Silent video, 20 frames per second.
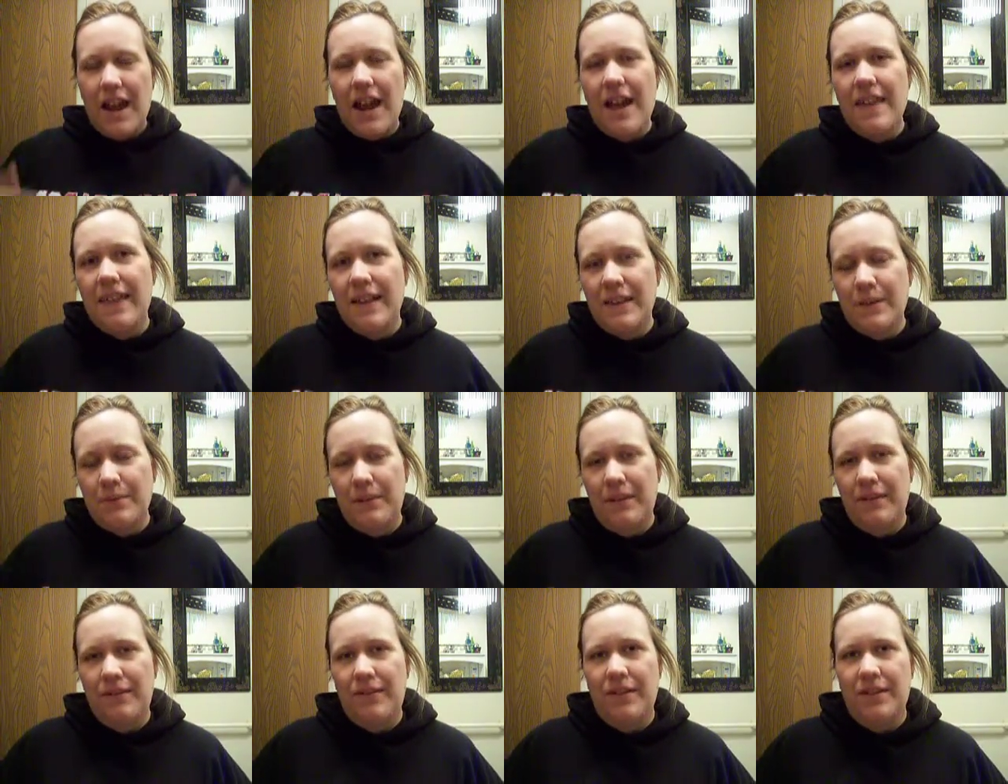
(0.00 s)
And that's
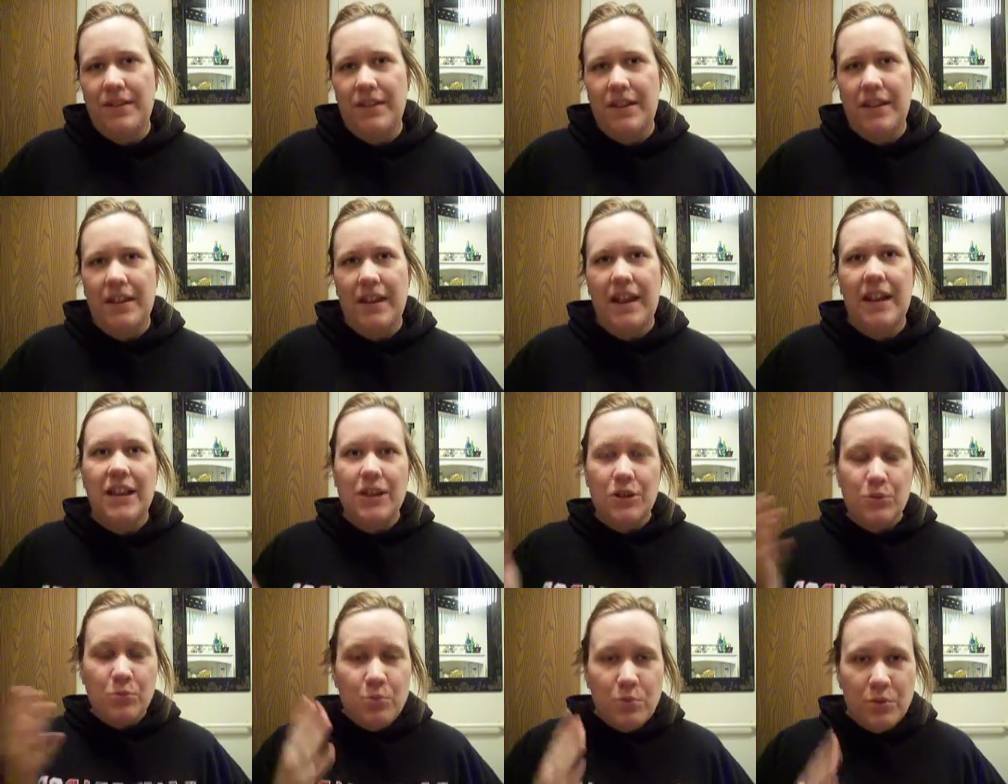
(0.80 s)
what it feels like. And
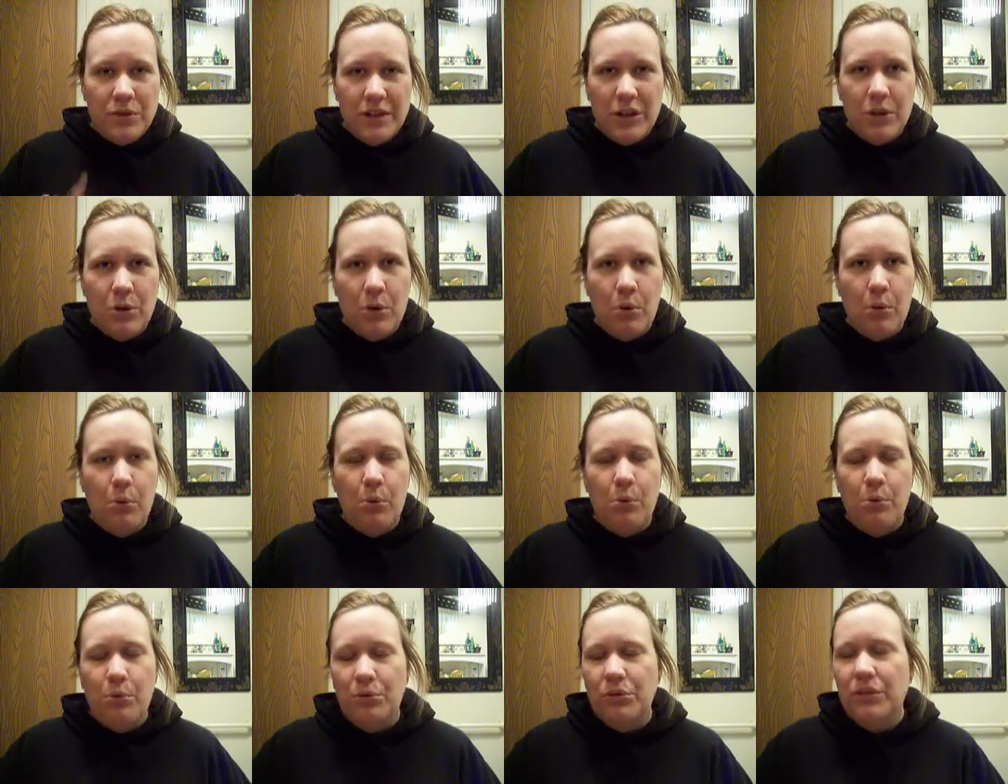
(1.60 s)
it's really
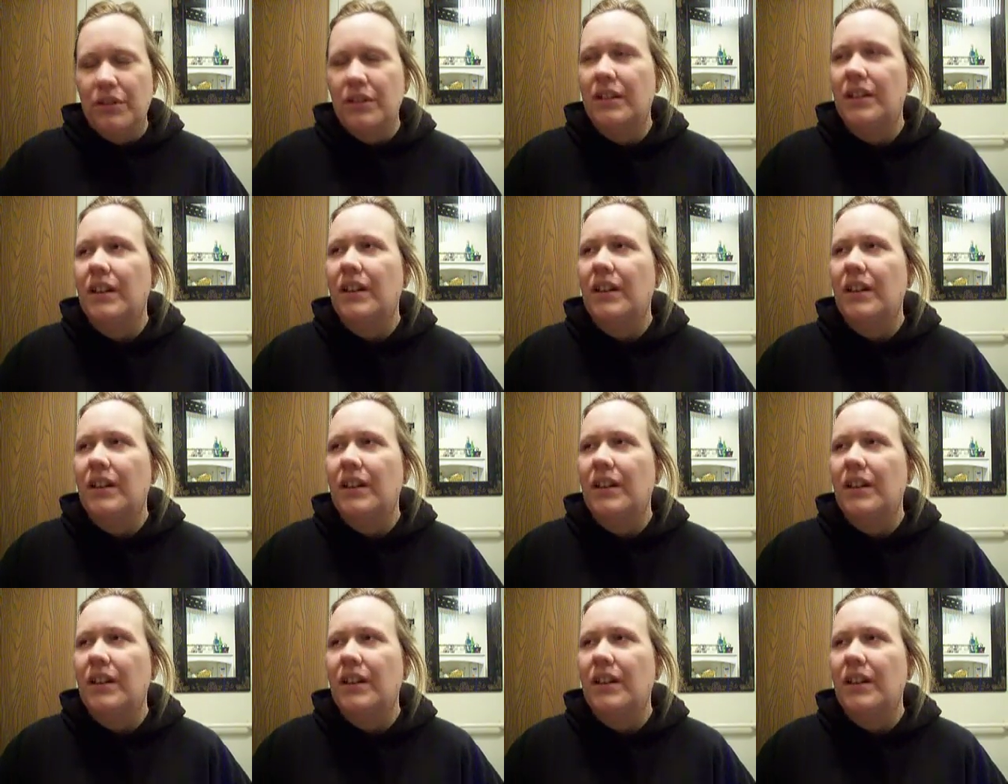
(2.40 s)
cold.